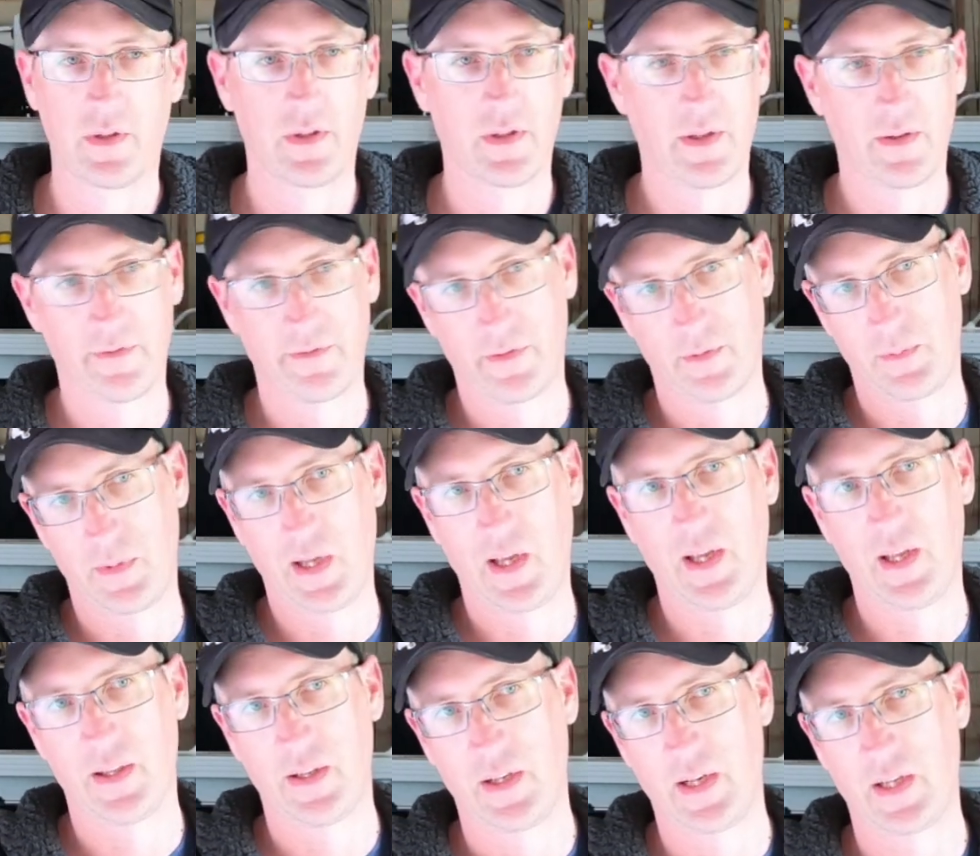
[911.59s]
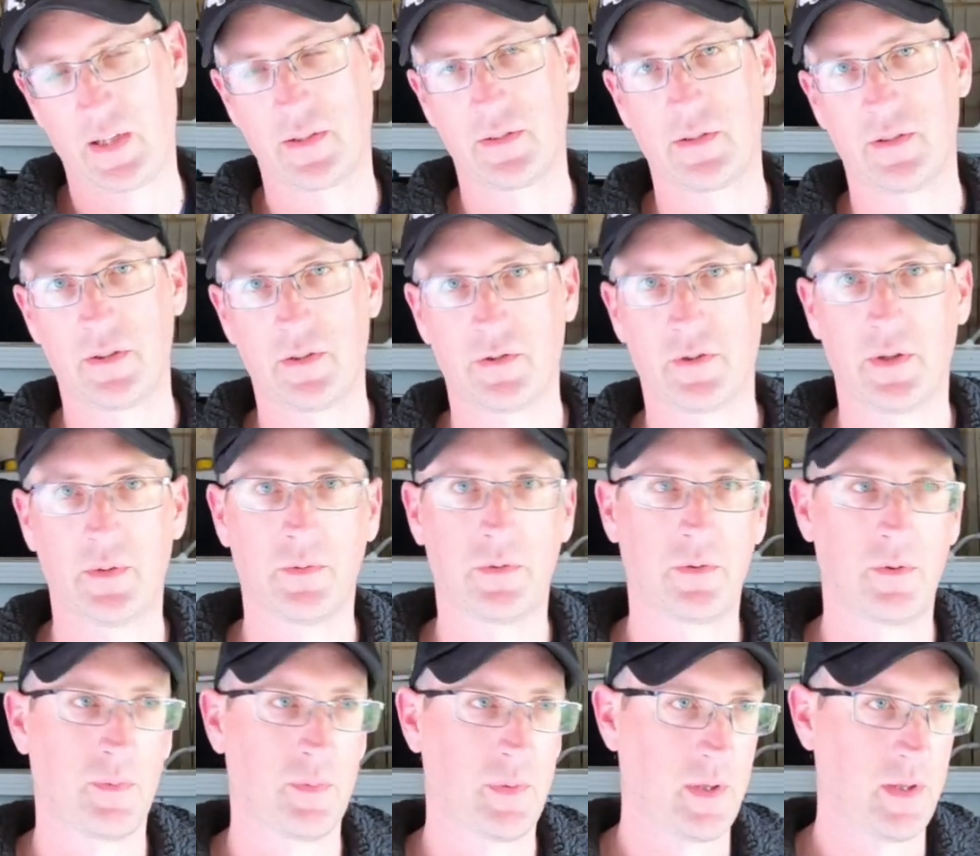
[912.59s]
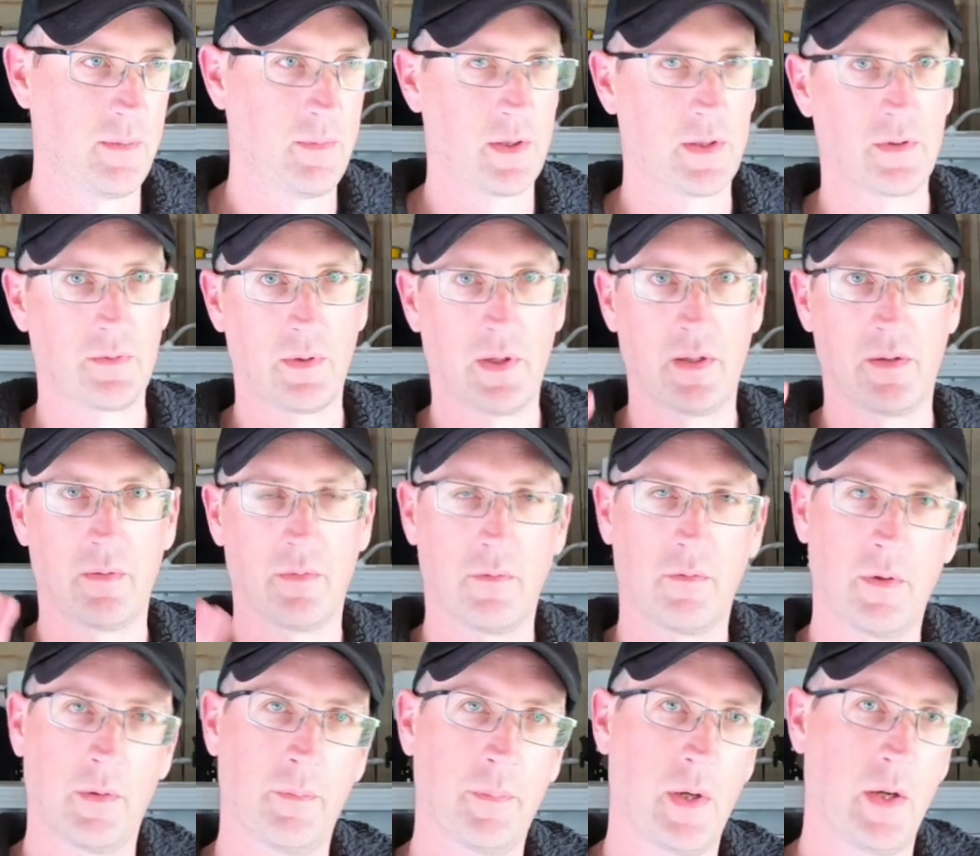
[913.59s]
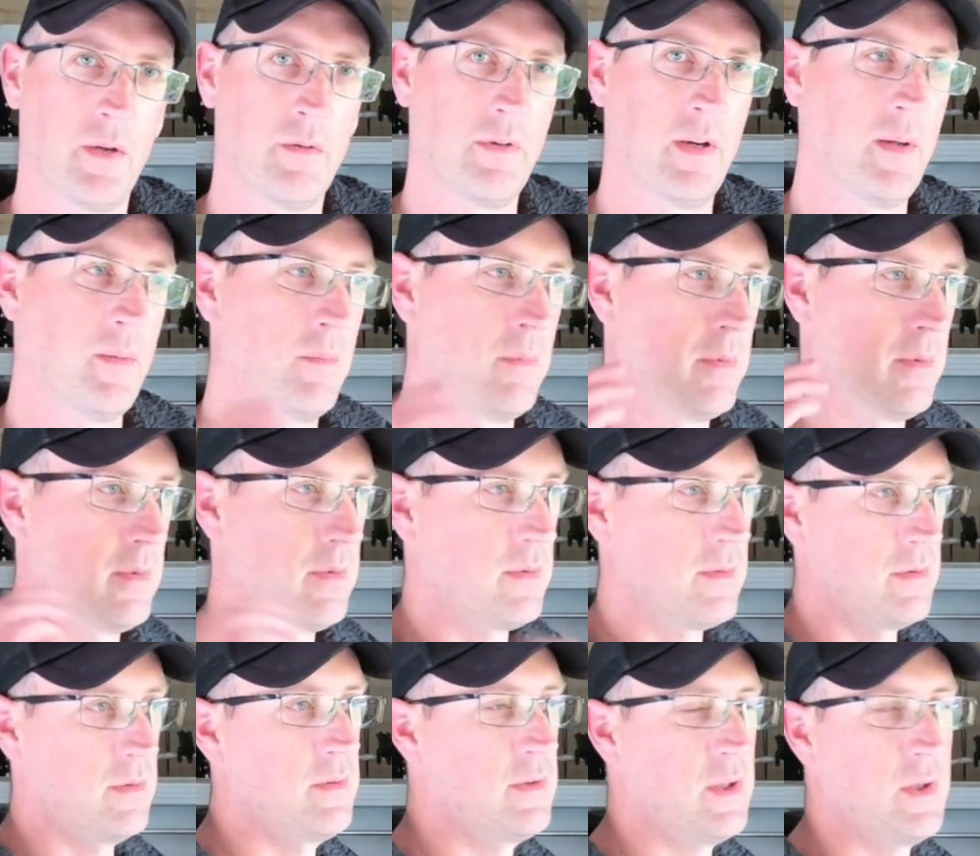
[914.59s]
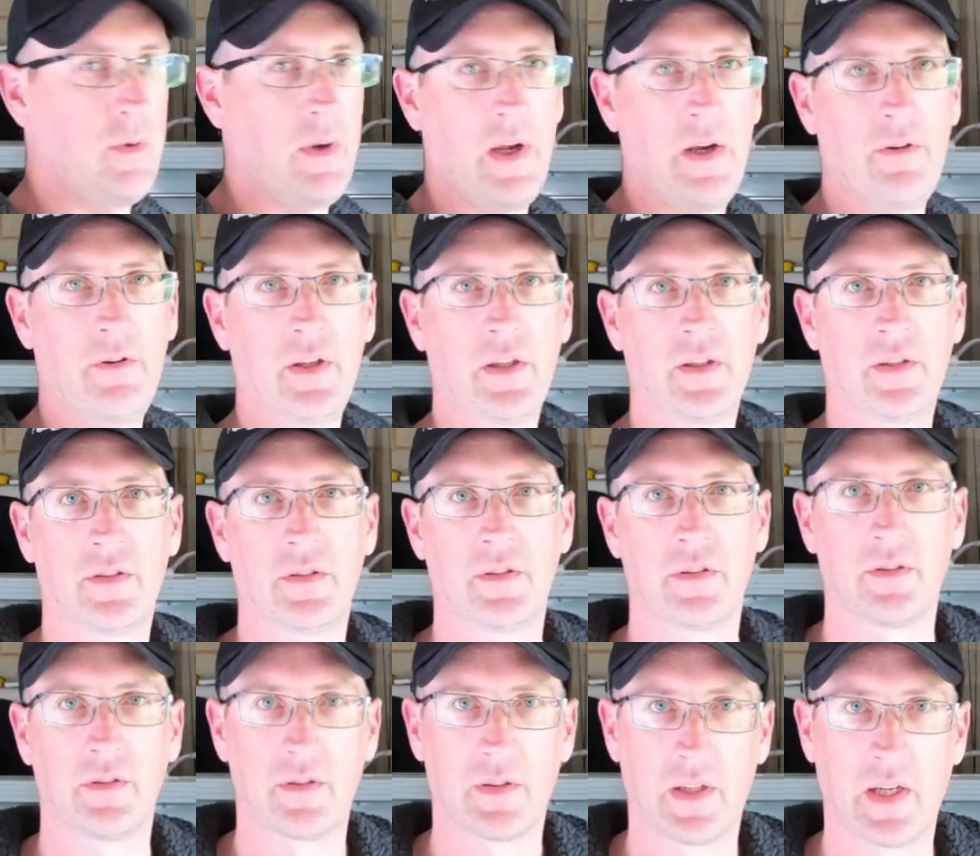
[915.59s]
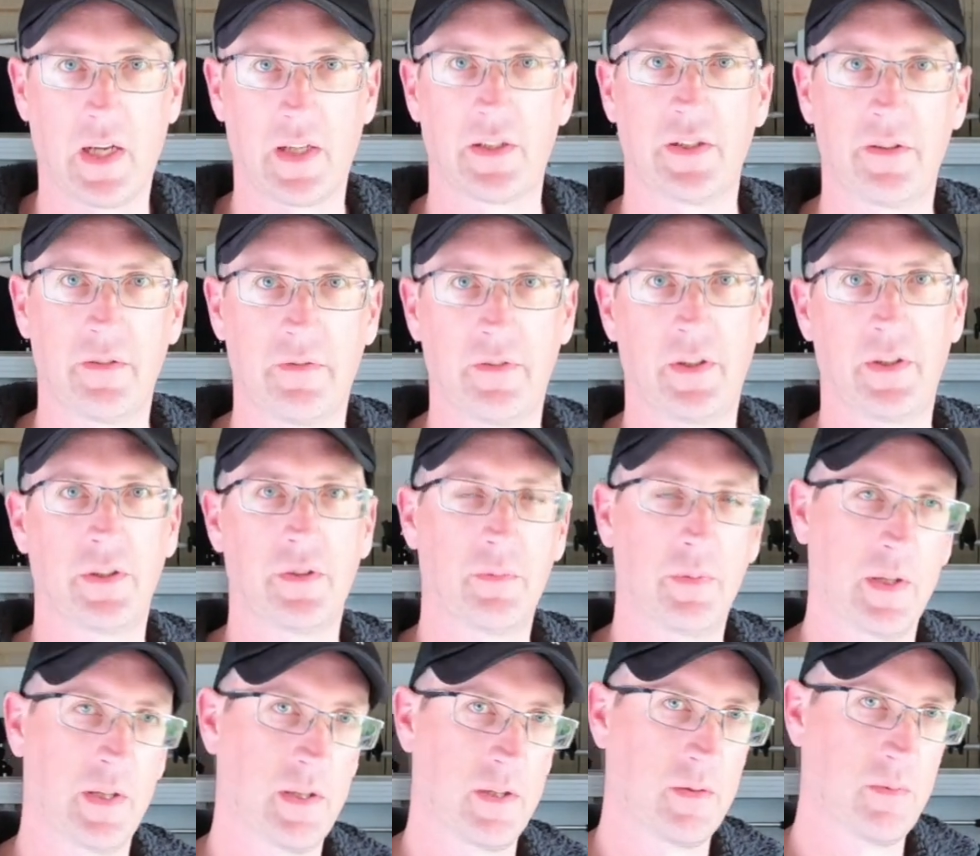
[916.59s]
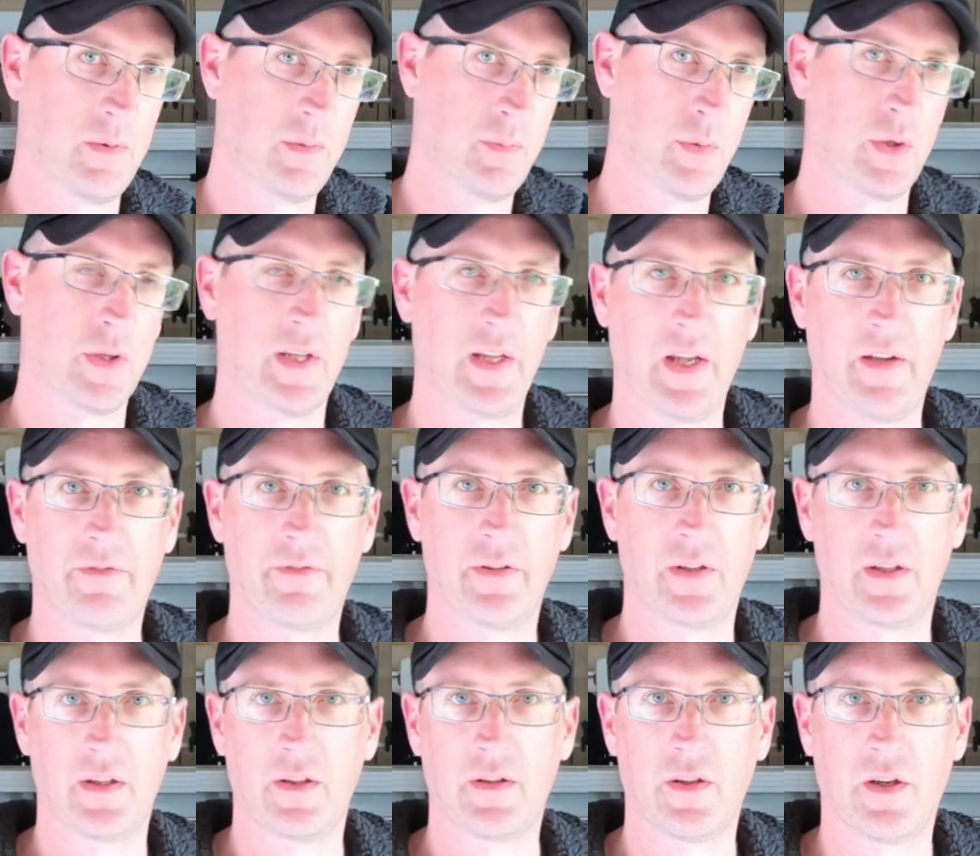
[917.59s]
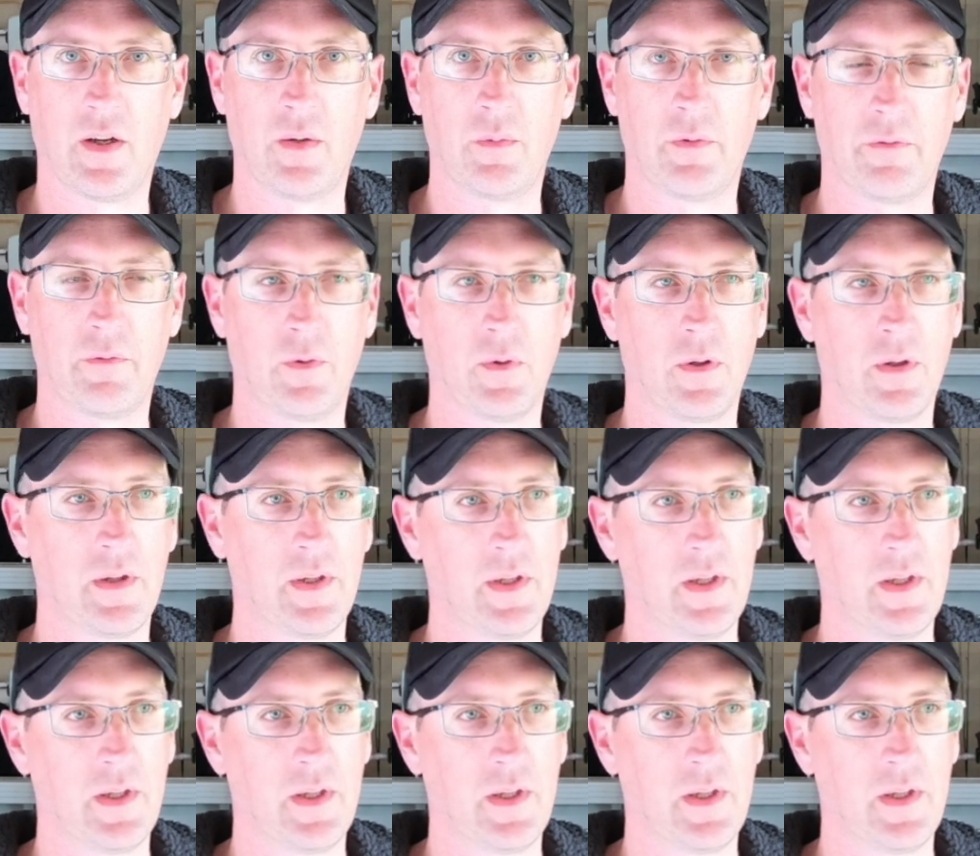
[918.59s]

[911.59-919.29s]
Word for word: And then from there, the next two trips, we pretty much went boat round, two areas, catching fish because we would put the effort in the time before.